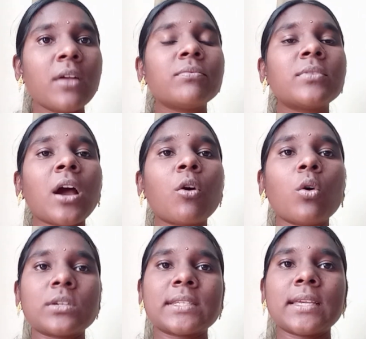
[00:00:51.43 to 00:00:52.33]
The
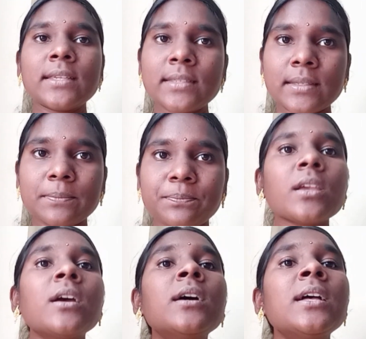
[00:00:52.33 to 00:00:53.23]
quote says,
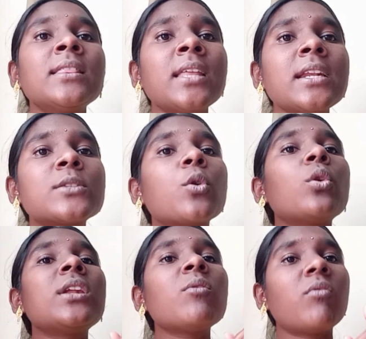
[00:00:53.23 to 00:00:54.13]
there is
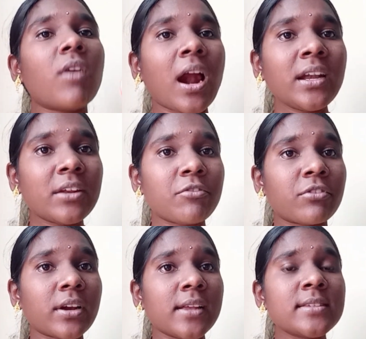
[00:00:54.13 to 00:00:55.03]
only one
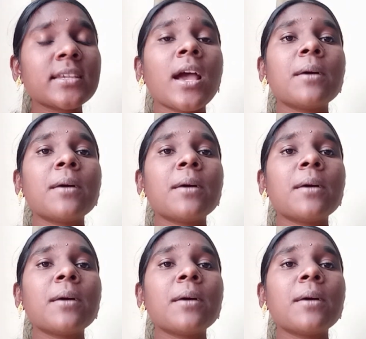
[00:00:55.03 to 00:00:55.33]
difference